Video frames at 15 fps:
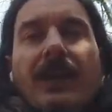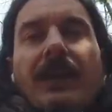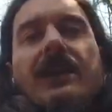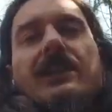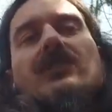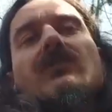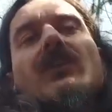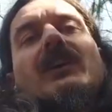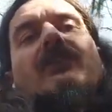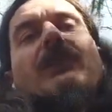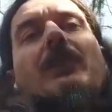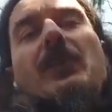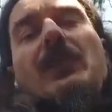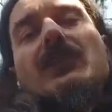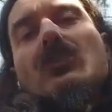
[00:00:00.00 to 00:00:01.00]
As
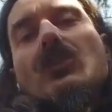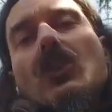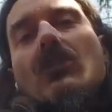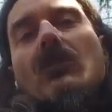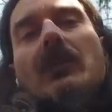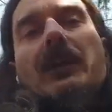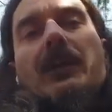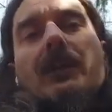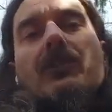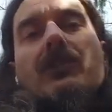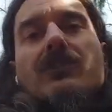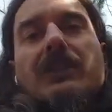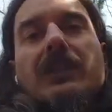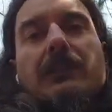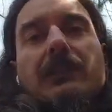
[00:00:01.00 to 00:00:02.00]
Rospabé so
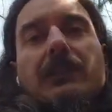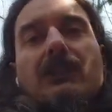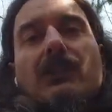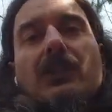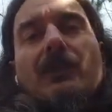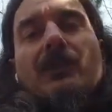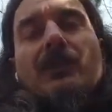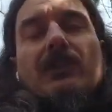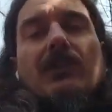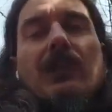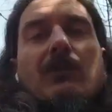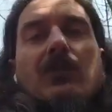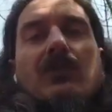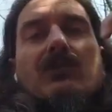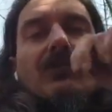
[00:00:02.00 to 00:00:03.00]
congently gem-
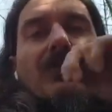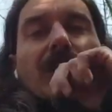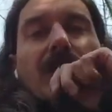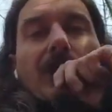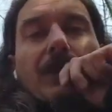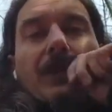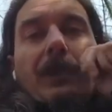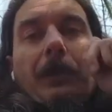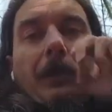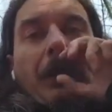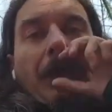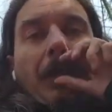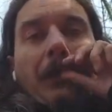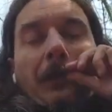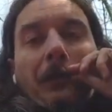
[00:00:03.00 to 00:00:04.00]
demonstrated,
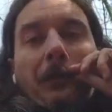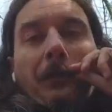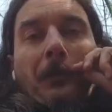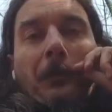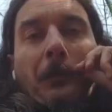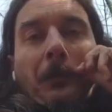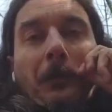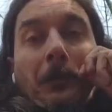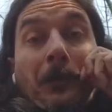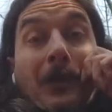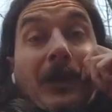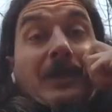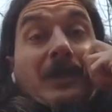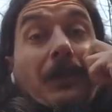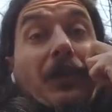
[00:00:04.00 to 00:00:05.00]
it is the